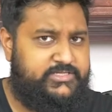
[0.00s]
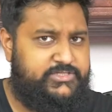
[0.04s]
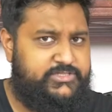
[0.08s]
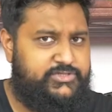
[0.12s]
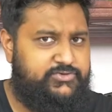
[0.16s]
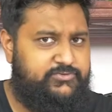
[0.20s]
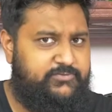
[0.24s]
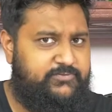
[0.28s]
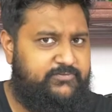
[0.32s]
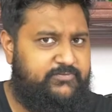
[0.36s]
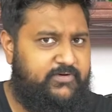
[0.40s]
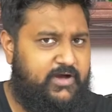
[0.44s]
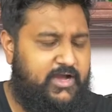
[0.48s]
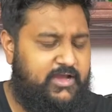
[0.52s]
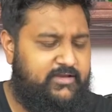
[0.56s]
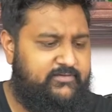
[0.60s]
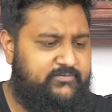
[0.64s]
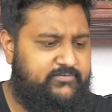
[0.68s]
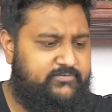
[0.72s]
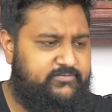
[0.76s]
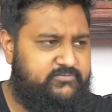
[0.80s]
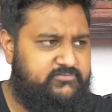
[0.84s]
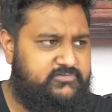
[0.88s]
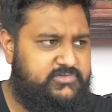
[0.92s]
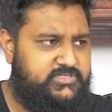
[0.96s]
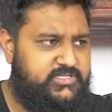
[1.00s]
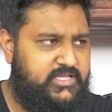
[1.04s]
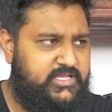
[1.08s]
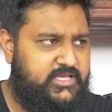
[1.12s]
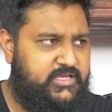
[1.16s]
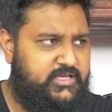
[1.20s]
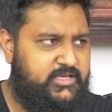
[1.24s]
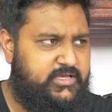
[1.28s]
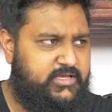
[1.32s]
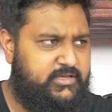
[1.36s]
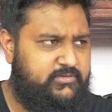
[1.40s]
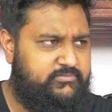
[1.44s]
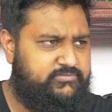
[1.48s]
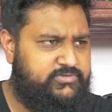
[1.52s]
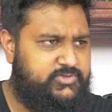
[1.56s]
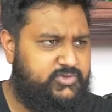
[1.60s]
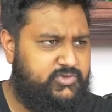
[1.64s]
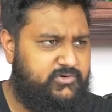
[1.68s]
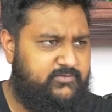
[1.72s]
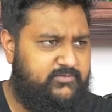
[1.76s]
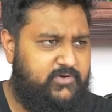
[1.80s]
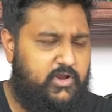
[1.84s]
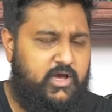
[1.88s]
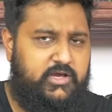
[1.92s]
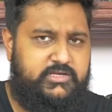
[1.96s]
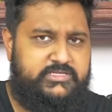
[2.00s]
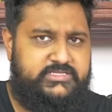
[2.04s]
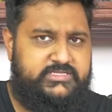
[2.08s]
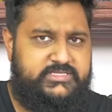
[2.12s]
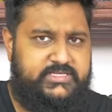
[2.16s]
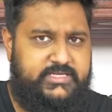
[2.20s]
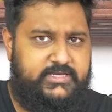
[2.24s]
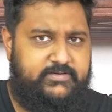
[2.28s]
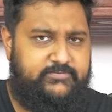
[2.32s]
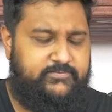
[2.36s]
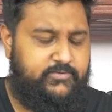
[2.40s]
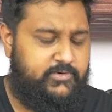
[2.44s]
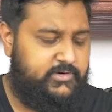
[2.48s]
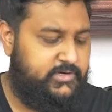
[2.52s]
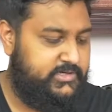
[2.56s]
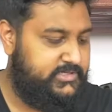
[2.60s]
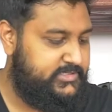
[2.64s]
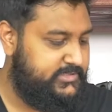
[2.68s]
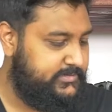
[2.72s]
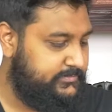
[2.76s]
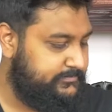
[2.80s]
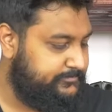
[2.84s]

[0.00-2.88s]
2,500 sort of last year for it.